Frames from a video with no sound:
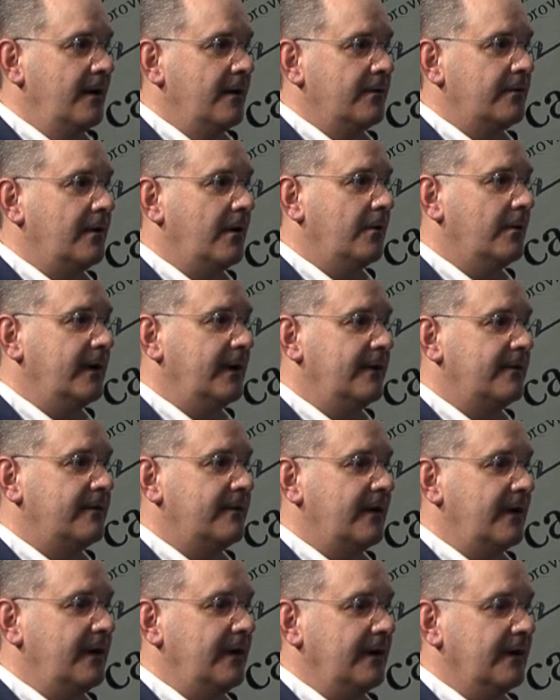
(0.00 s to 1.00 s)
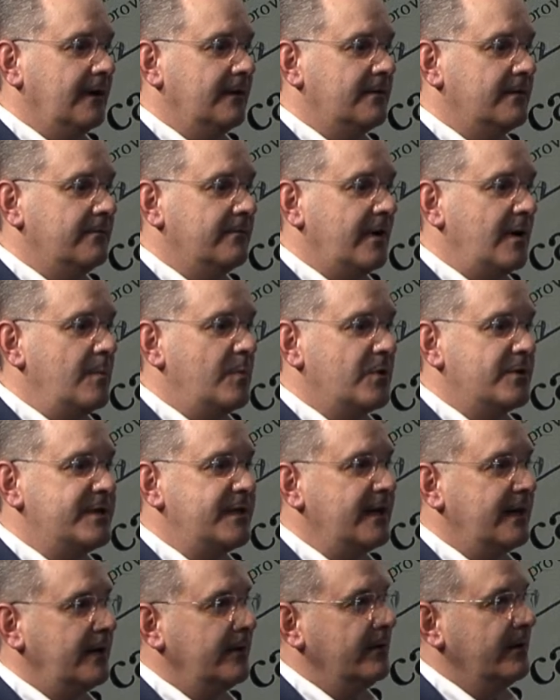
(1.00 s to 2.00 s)
So it's a very
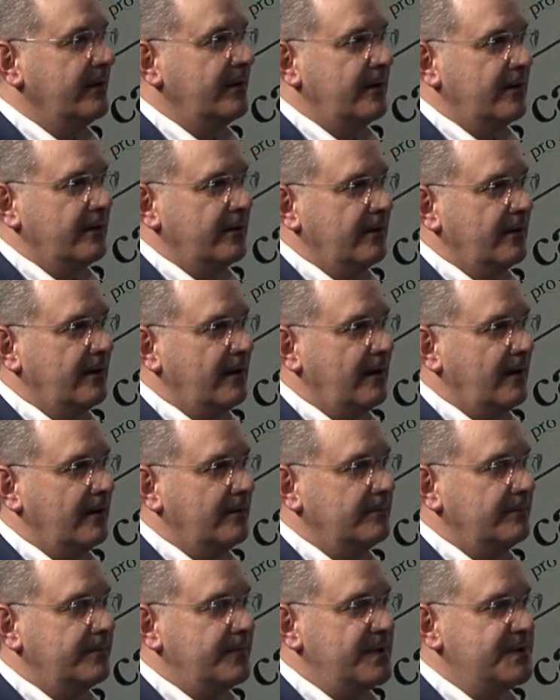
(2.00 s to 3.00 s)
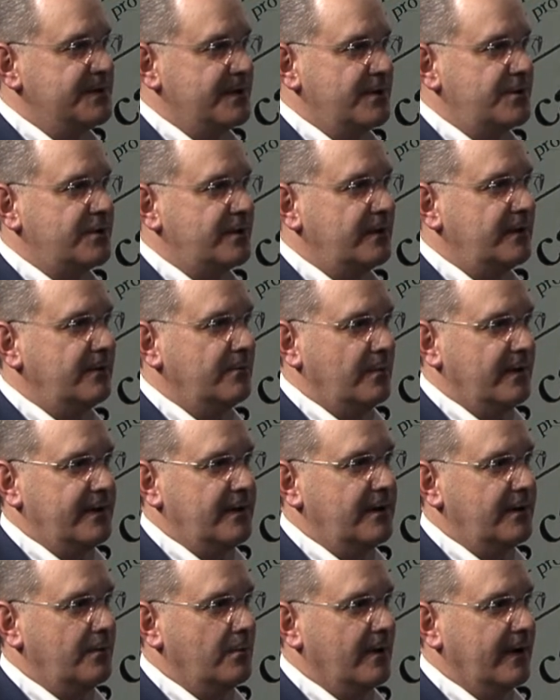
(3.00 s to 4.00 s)
particular position
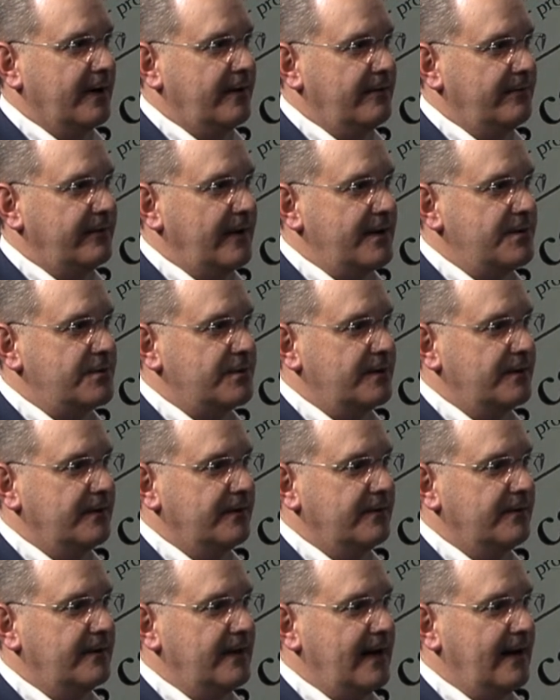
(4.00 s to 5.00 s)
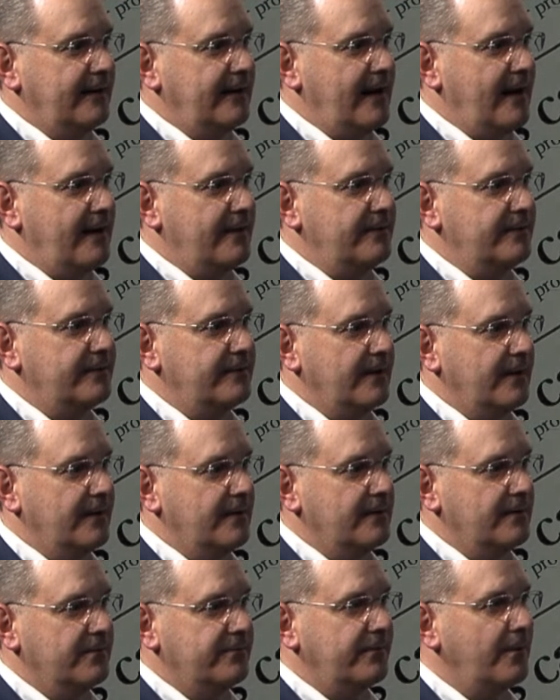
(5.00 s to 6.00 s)
within an organization that has
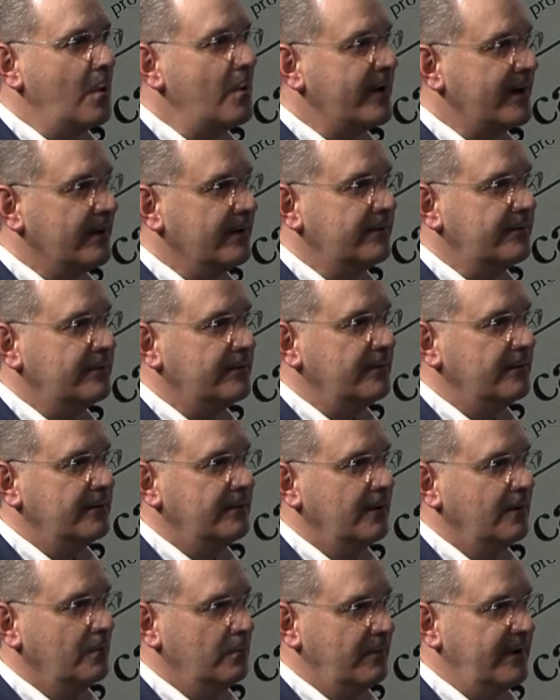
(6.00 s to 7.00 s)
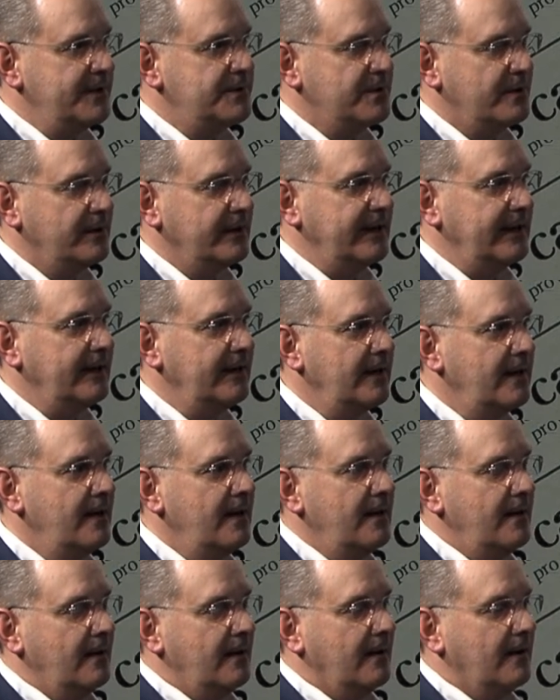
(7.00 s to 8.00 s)
the focus originally
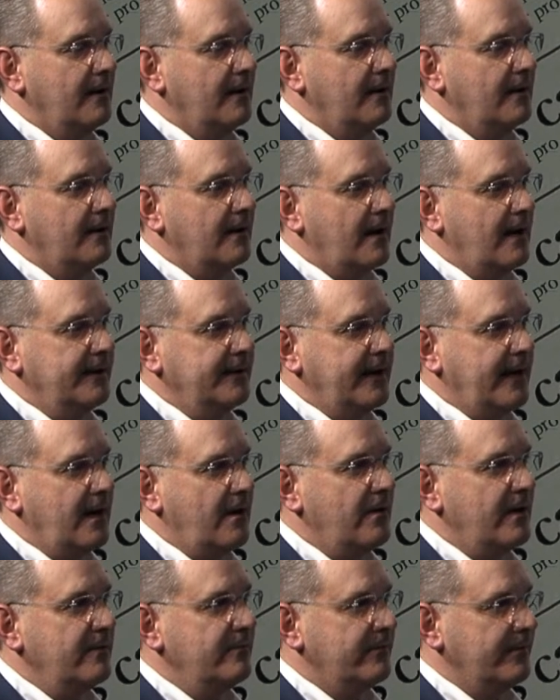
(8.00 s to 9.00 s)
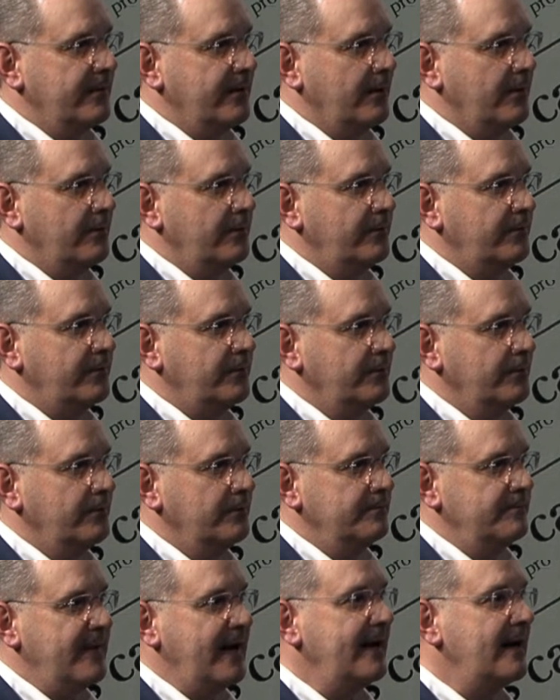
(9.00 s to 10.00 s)
on caring for those
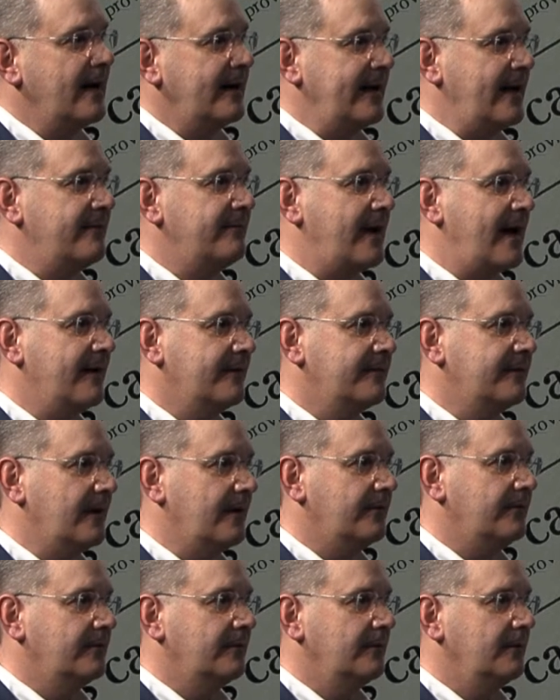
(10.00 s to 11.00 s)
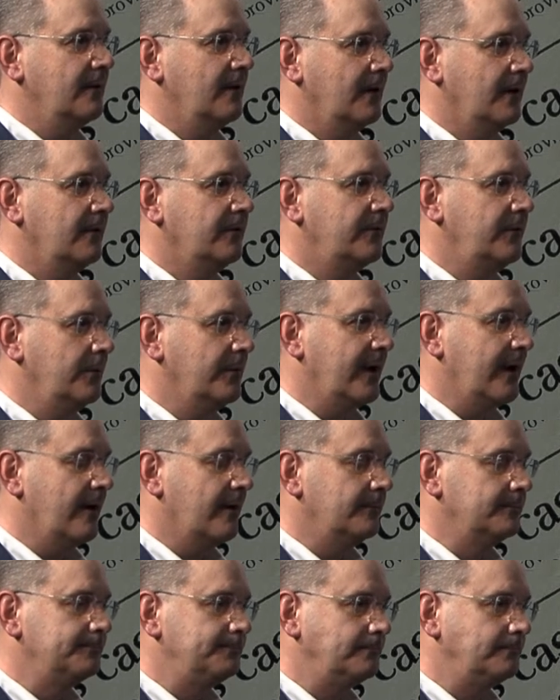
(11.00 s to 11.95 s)
who may not have access to care.